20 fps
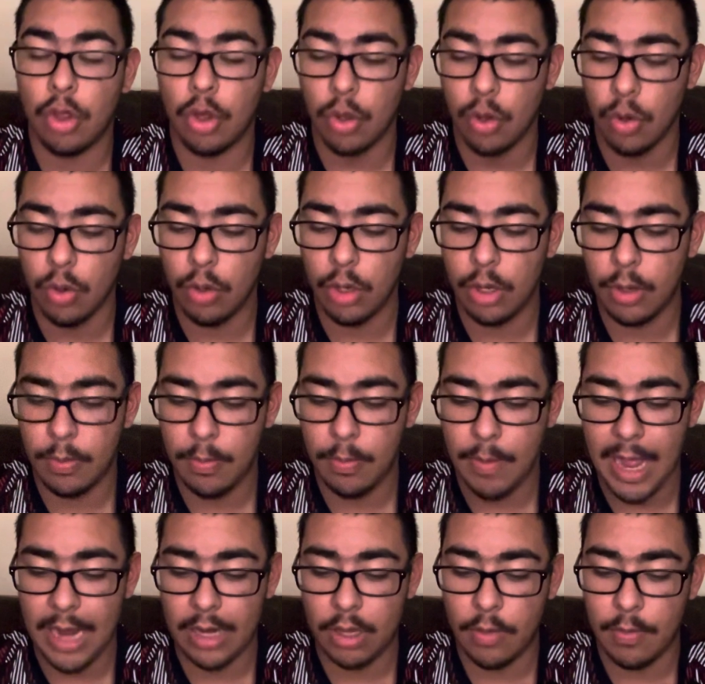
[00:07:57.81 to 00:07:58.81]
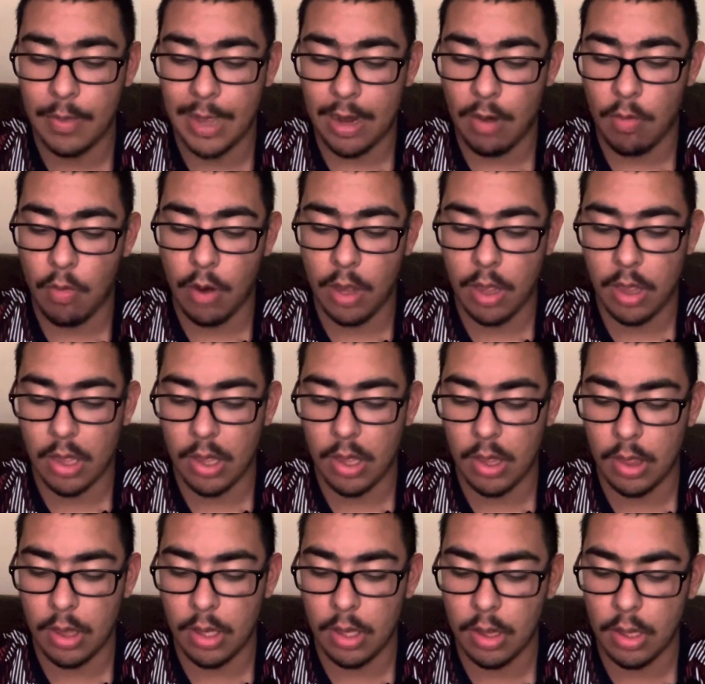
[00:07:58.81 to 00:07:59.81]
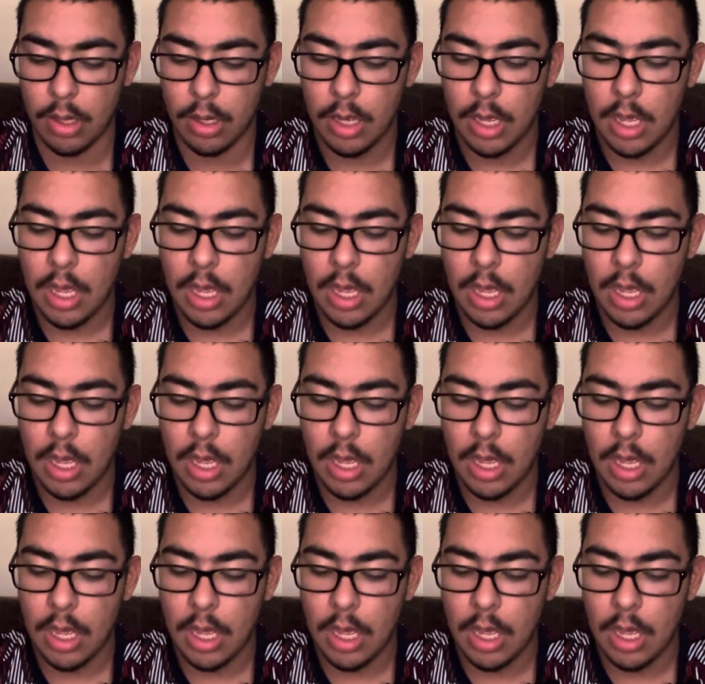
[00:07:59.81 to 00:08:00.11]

2 back-to-back wins this season.